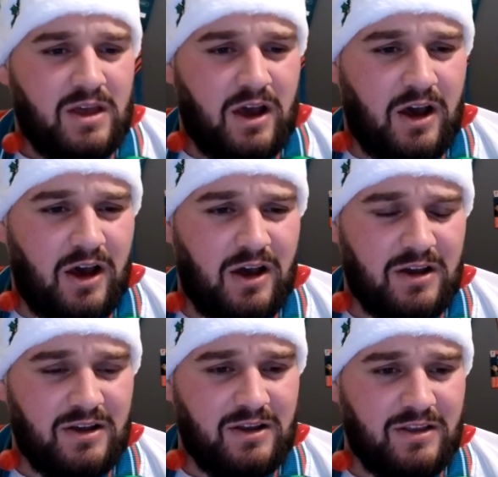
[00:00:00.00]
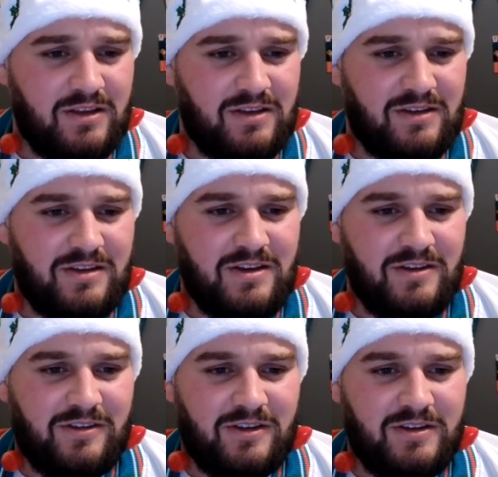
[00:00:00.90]

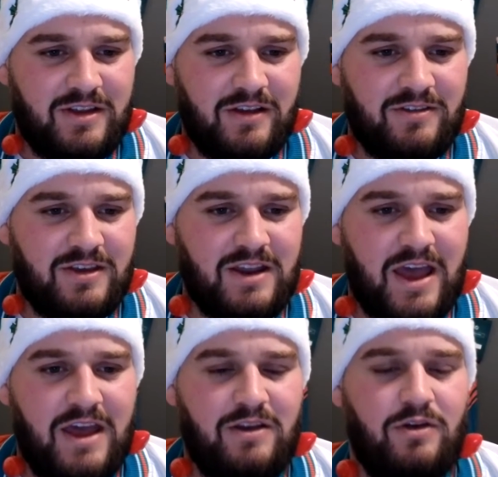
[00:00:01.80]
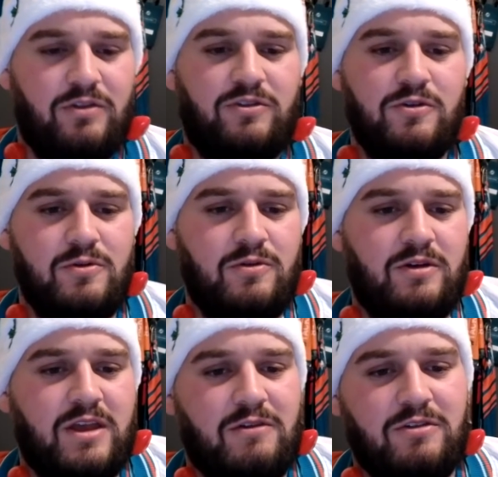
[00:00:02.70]
Kiason Nixon had 2
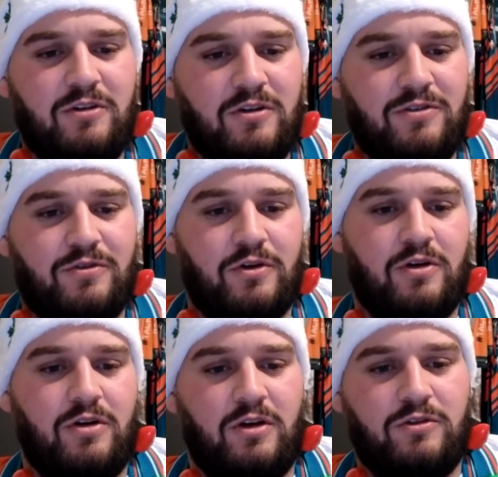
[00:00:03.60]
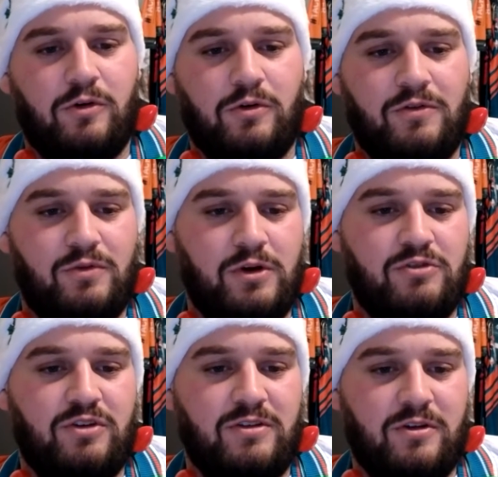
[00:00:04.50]
kick returns for a total of
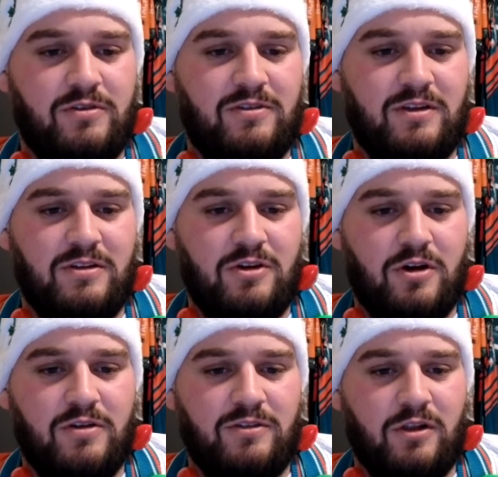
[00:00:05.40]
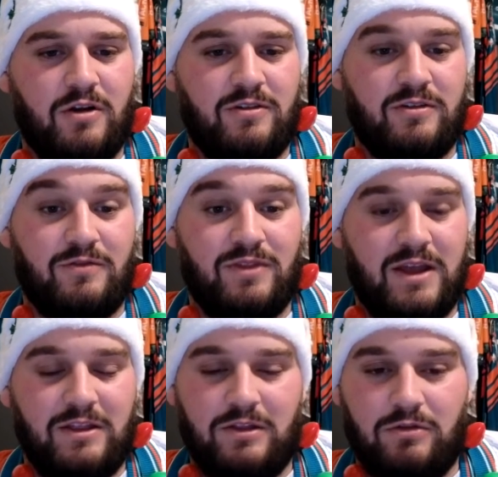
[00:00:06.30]
113 yards, longest of
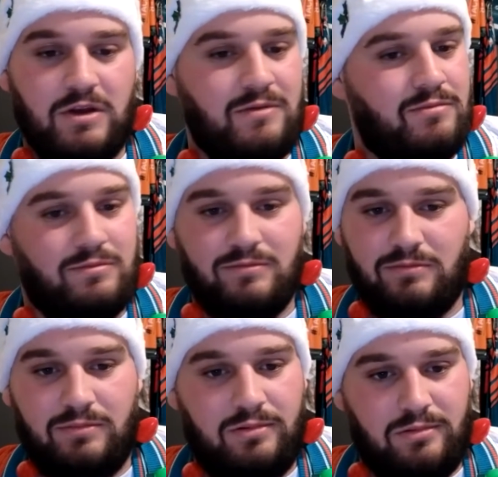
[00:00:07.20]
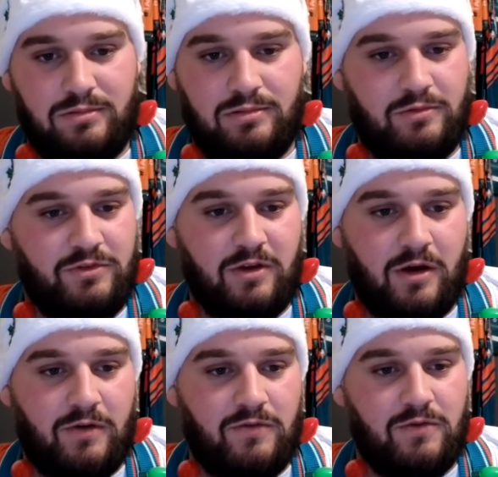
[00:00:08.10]
93.
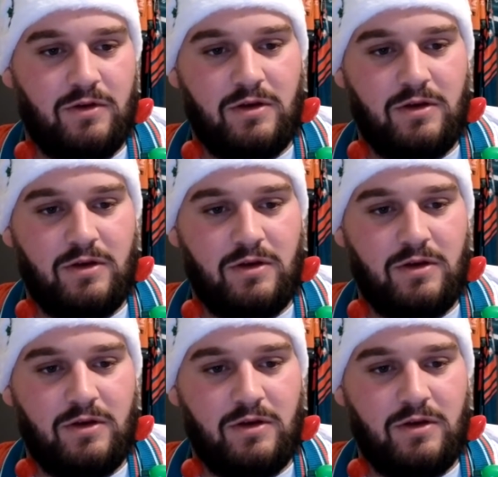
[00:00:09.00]
Tough.